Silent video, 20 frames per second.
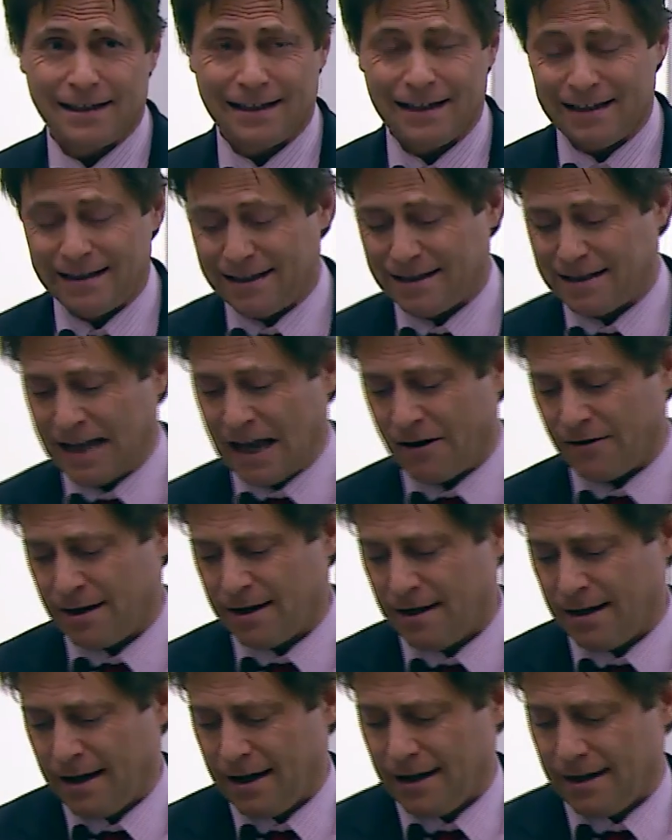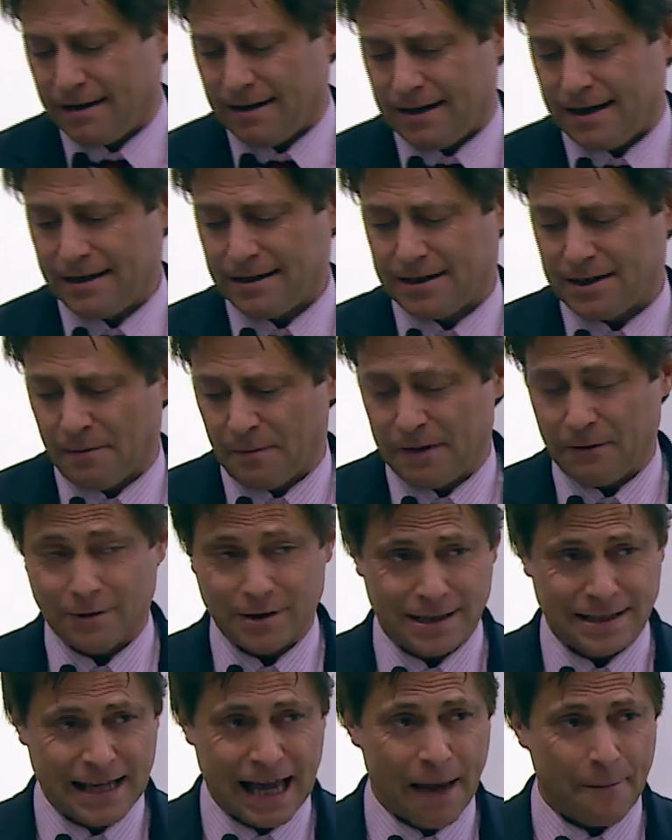in this area is something
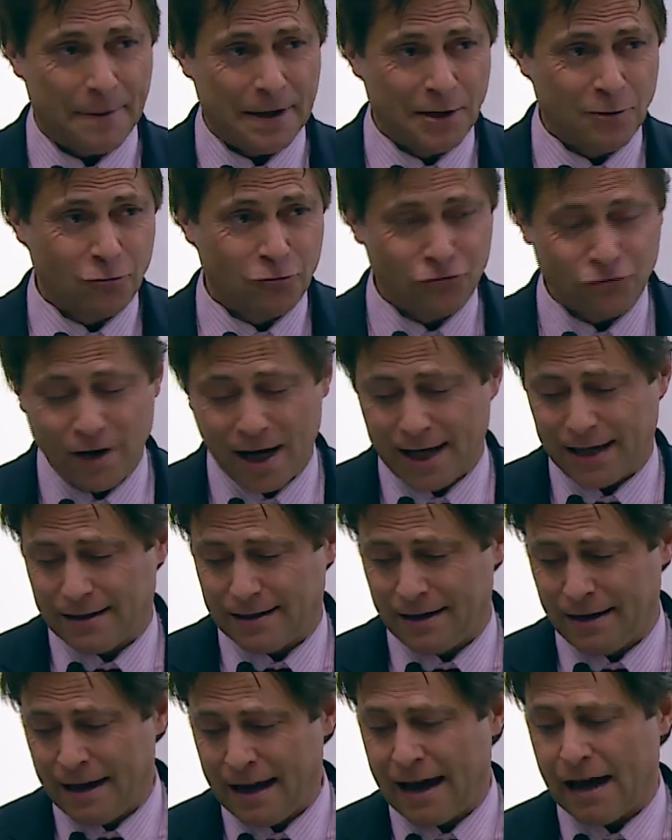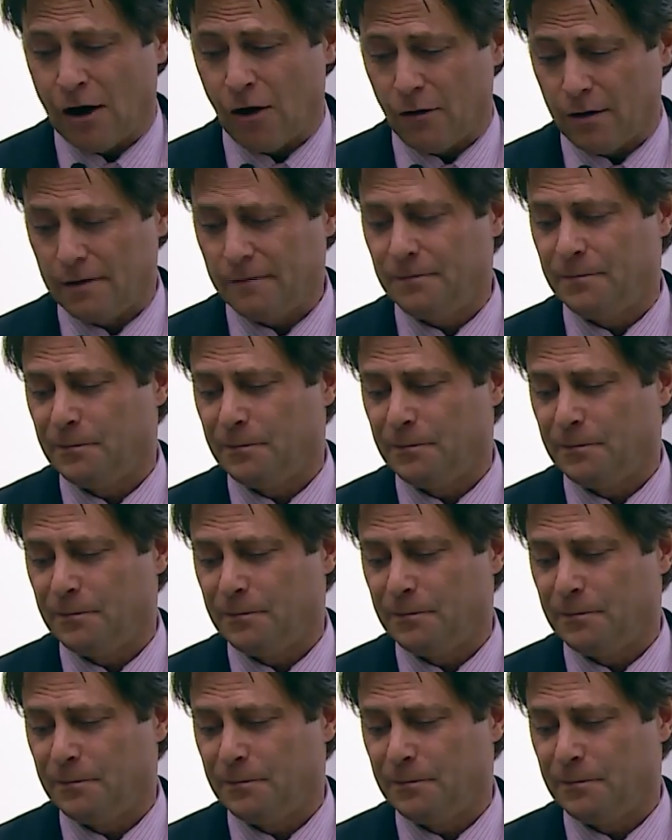which is happening right now.